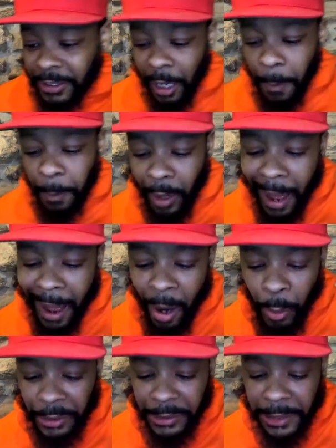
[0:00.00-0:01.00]
couple of
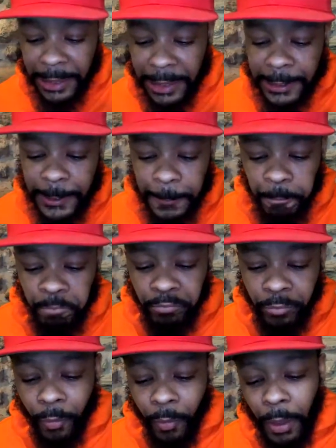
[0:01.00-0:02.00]
hours is,
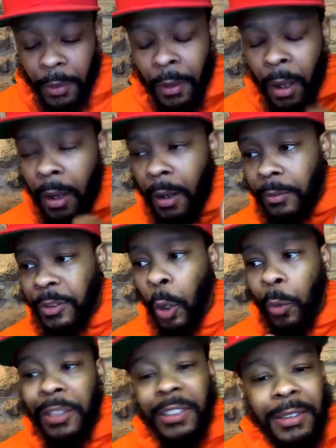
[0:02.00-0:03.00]

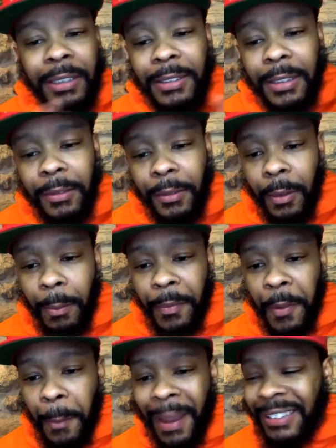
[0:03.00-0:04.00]
these are
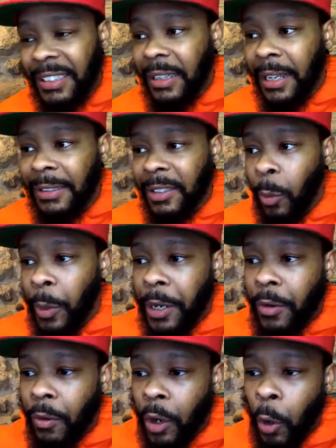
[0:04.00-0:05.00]
the basic things that we
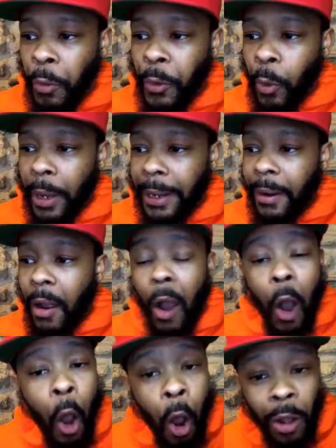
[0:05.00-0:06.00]
go through at
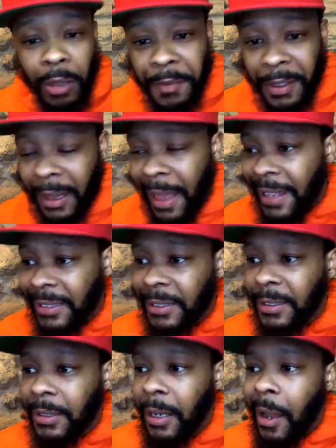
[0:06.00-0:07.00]
all of the
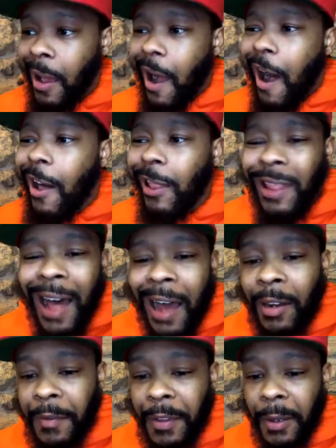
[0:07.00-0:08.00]
classes. A lot
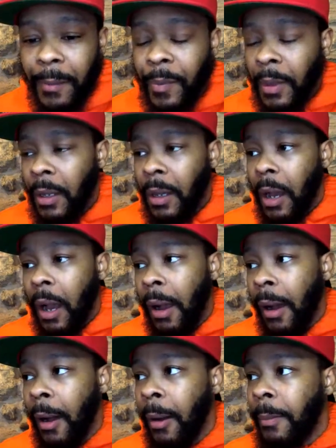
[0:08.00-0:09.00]
of them
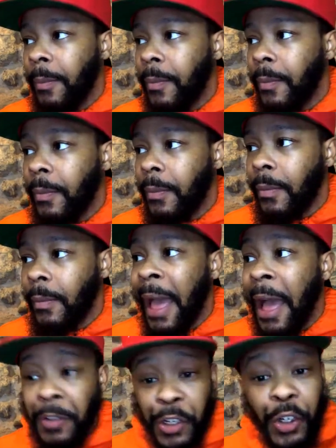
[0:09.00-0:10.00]

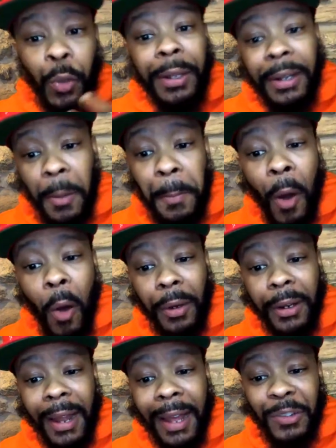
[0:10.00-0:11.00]
have a shooting
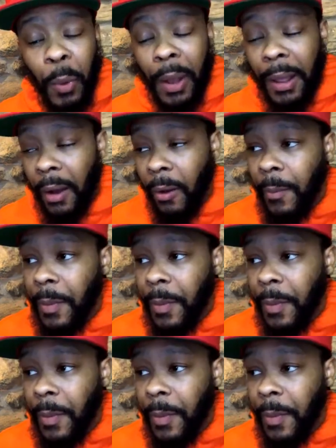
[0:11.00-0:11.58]
component as well.